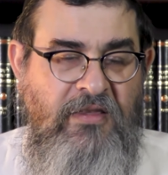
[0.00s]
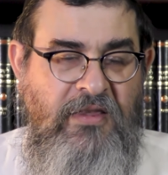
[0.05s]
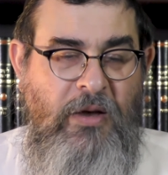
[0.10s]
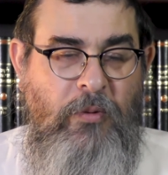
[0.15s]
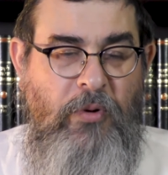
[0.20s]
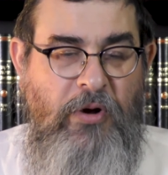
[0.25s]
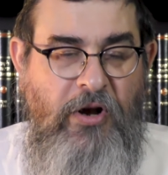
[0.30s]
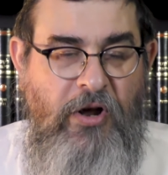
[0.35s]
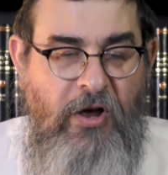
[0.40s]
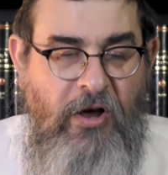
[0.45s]

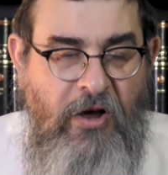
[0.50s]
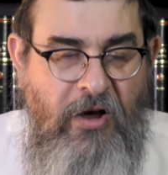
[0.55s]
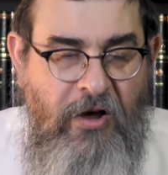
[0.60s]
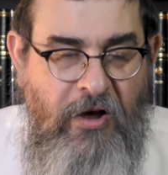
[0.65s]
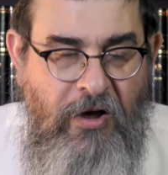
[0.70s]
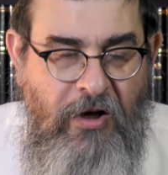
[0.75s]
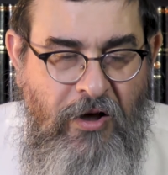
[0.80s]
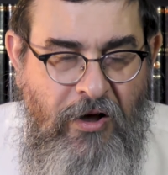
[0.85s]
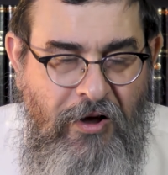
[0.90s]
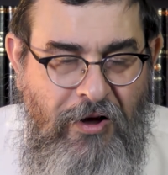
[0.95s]
that when
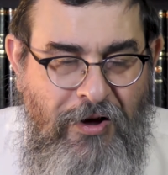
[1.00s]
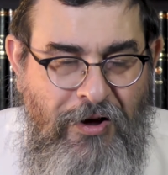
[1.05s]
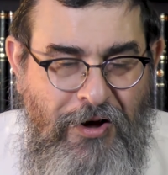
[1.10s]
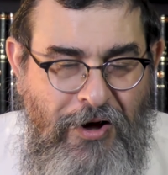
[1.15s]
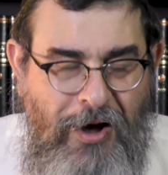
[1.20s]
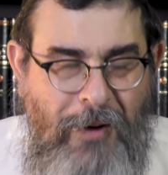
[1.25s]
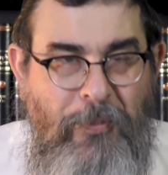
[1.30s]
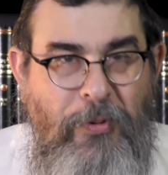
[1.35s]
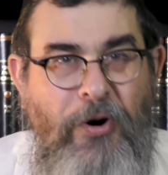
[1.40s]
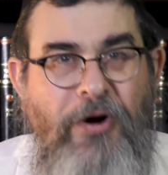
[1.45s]
a
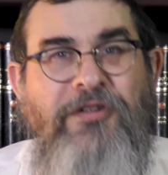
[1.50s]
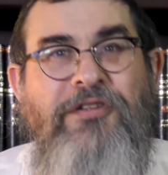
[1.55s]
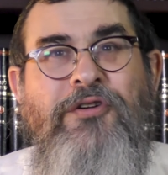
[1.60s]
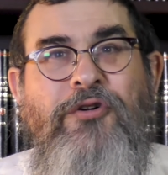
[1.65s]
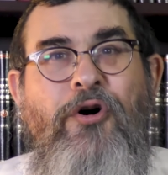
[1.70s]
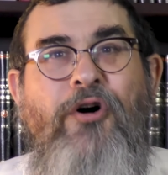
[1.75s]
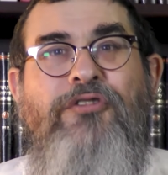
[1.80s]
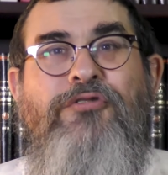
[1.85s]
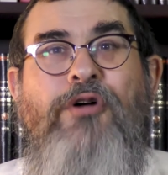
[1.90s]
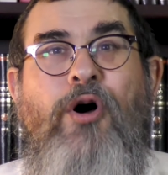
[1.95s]
a person
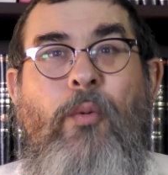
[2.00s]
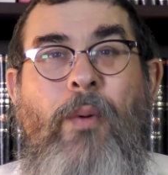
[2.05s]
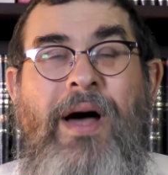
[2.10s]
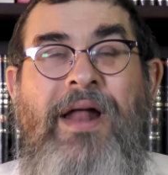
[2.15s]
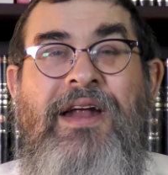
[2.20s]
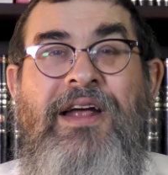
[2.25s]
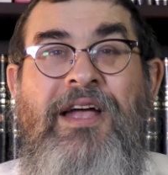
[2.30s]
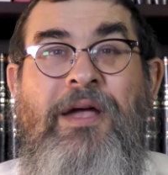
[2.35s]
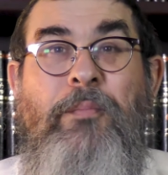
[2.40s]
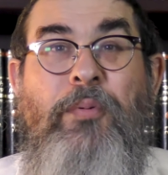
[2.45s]
goes to a
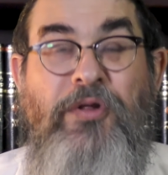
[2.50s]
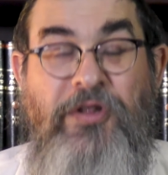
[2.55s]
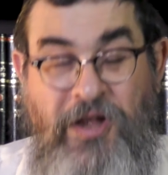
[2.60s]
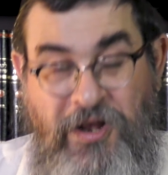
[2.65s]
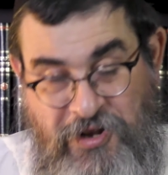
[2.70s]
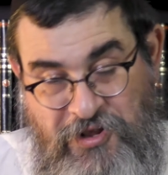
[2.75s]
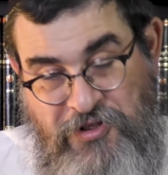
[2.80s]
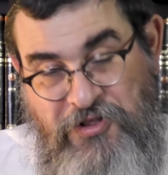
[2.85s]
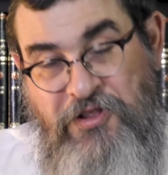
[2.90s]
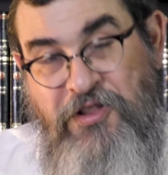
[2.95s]
wedding, he puts
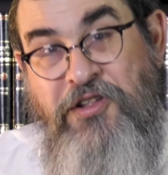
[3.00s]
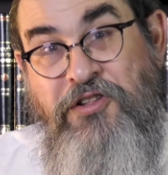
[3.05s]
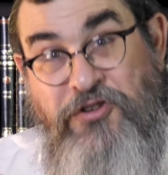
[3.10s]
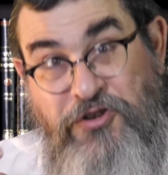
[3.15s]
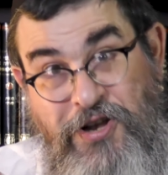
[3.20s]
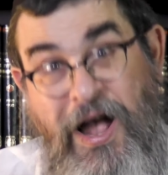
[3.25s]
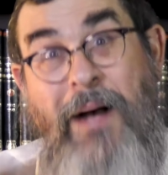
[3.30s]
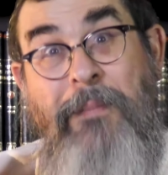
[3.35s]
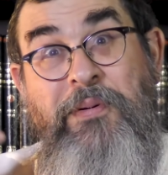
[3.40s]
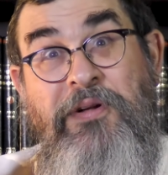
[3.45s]
on his
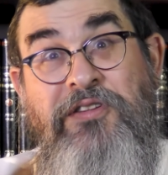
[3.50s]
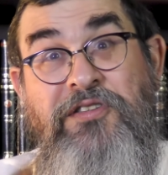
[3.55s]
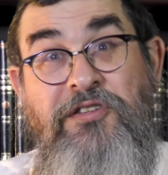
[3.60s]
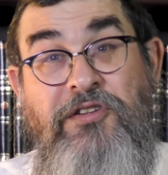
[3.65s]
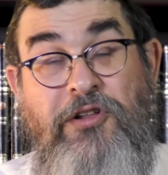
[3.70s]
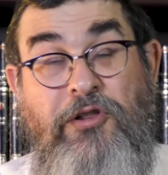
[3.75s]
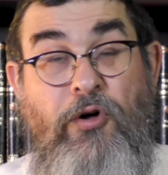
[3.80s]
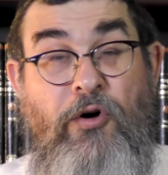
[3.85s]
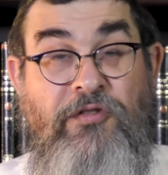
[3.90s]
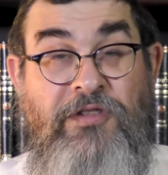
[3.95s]

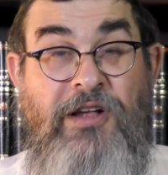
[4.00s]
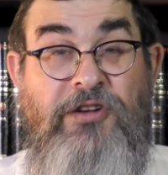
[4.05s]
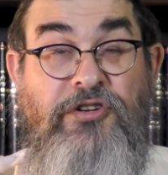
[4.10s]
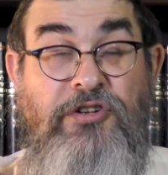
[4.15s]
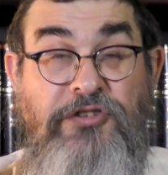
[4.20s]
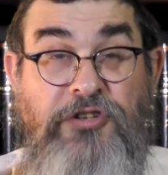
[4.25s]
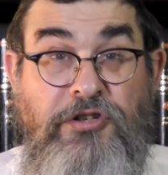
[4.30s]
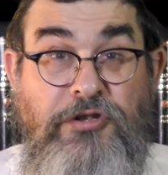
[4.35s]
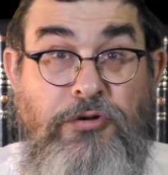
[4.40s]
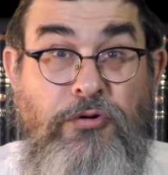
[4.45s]
Shabbos clothes, not
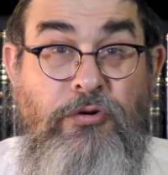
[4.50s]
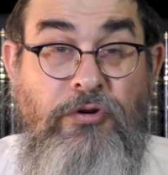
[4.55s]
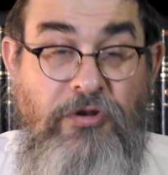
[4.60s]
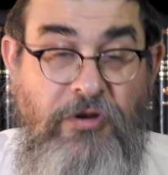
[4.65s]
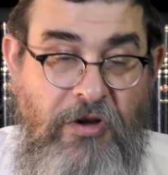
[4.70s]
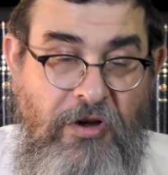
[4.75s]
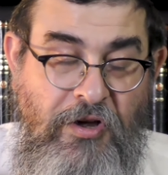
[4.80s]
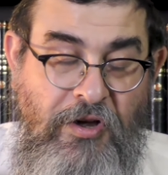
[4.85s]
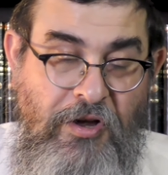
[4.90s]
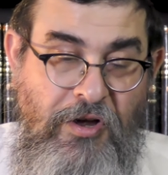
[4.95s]
just a
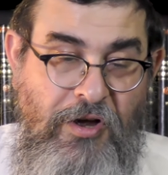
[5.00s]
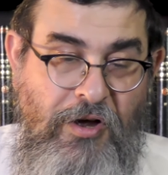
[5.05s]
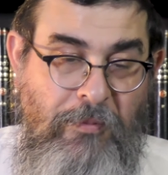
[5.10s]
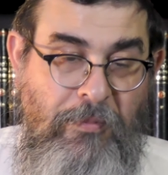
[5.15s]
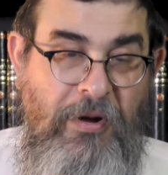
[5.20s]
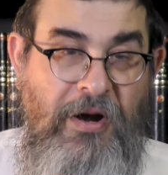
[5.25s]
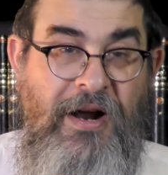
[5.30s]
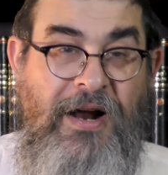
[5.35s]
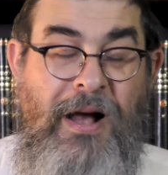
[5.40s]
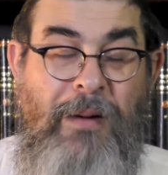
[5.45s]
suit,
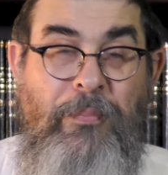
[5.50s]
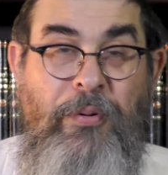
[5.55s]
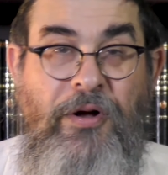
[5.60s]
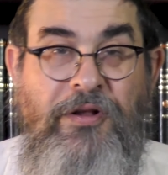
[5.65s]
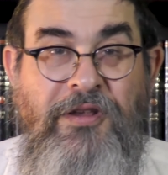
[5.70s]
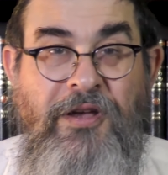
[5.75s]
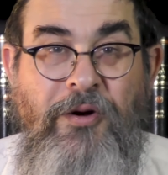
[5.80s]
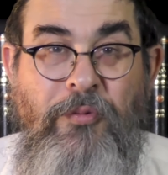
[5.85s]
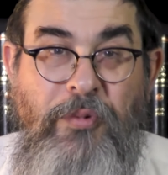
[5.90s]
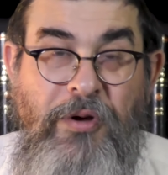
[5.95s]
but a
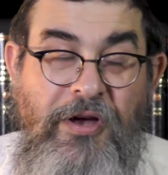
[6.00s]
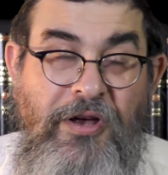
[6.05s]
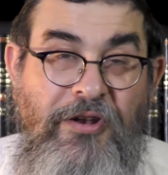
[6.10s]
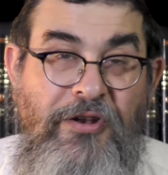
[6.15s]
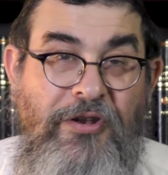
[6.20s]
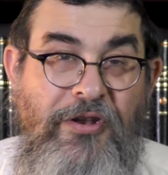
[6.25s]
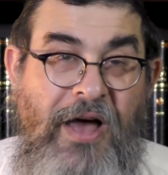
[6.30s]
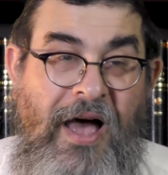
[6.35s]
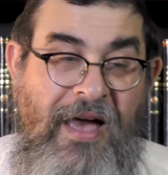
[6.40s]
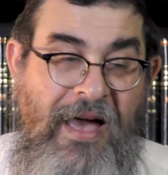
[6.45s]
kapota. We,
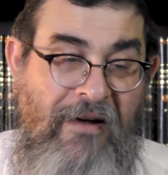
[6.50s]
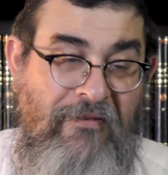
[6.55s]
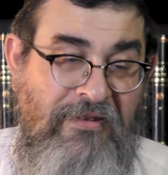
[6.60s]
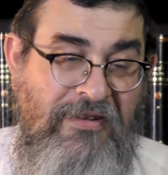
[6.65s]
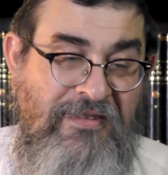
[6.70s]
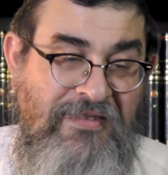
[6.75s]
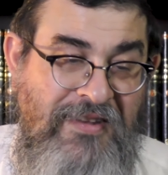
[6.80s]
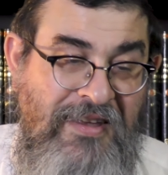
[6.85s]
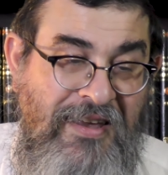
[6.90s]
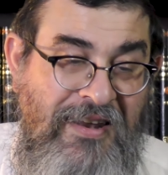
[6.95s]
I
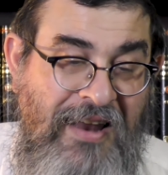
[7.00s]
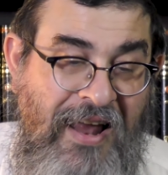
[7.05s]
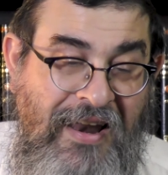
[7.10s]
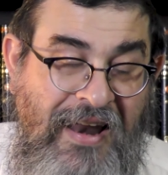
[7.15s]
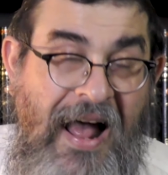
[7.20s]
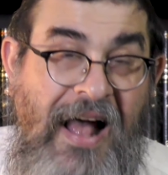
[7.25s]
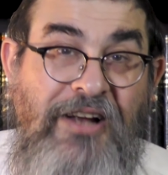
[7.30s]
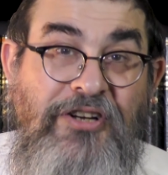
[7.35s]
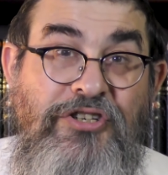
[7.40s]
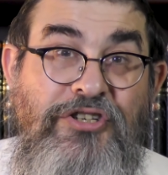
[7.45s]
haven't seen
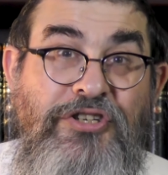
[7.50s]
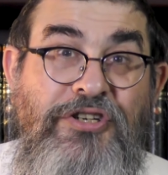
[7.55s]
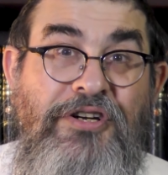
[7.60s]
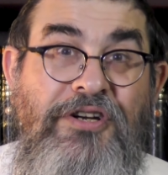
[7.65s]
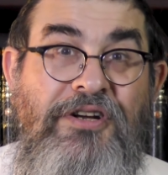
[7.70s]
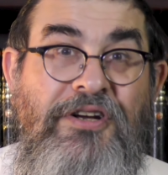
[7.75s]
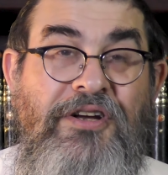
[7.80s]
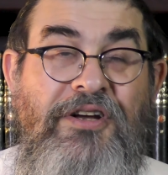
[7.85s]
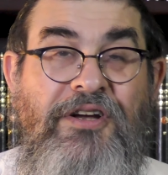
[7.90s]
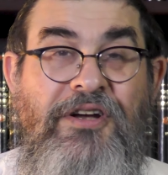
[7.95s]
Nash
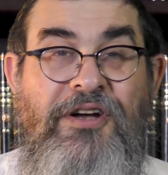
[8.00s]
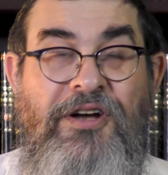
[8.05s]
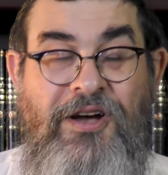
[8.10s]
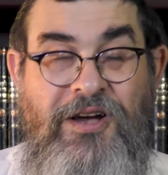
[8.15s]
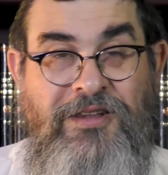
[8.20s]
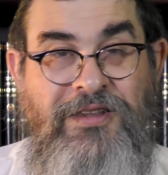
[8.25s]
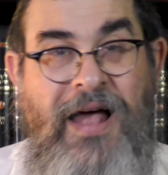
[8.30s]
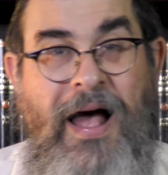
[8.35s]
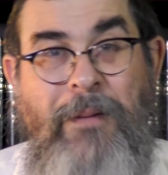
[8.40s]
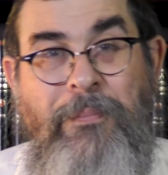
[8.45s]

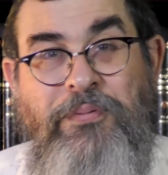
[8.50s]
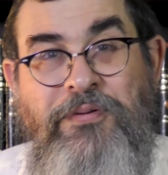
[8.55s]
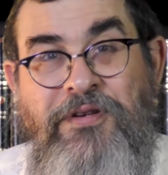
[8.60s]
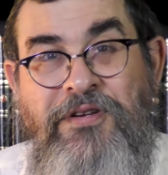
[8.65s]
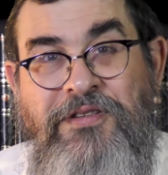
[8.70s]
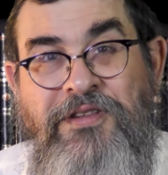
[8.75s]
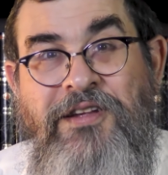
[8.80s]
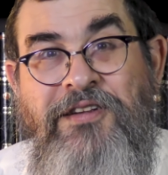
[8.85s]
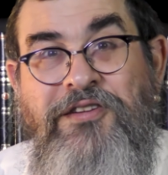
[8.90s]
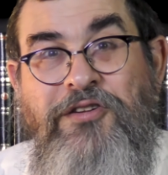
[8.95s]

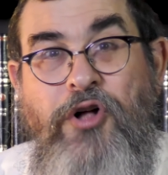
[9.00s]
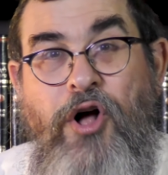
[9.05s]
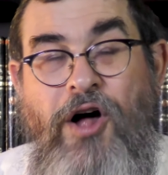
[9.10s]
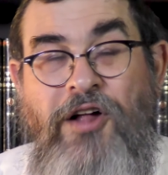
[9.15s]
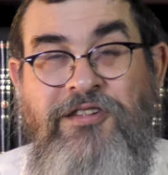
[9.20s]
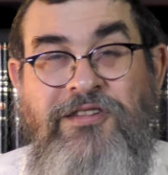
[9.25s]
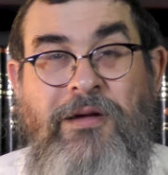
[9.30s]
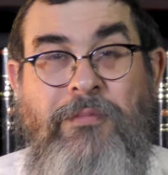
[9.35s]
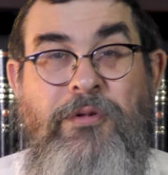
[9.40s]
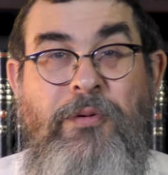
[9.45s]
adopt this
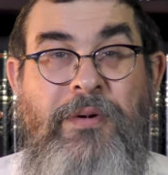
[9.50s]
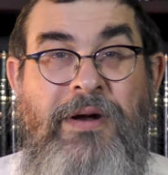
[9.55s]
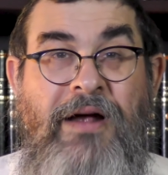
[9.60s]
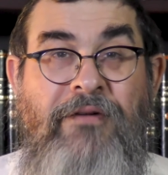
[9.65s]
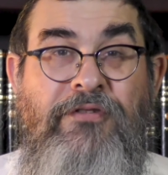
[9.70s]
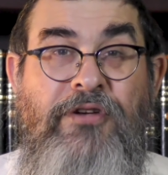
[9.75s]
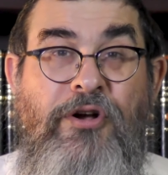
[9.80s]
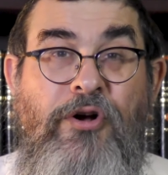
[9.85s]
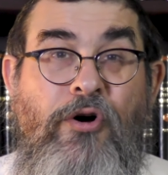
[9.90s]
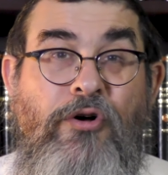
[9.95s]
custom that
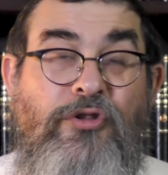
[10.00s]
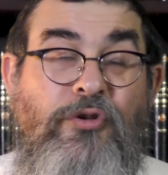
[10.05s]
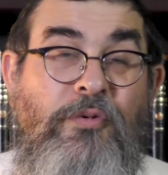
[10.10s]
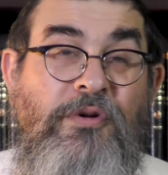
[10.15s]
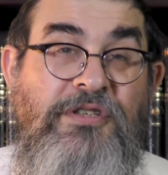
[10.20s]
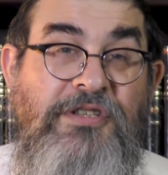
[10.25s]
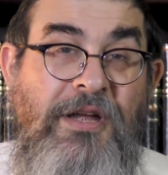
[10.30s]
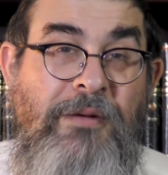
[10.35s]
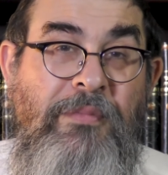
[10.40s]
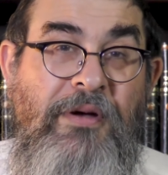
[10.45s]
whenever you go to
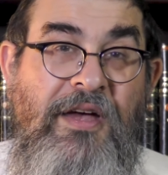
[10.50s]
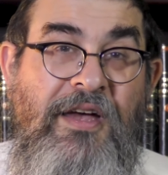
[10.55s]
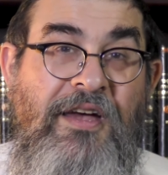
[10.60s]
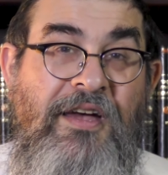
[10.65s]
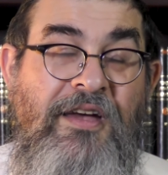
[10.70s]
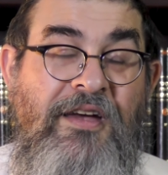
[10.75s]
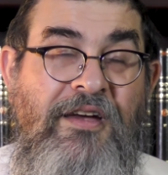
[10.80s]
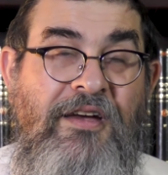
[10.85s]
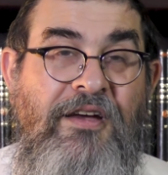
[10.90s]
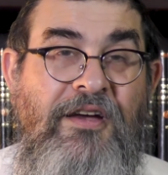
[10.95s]
a
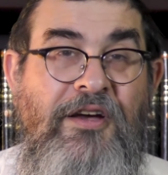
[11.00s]
simcha,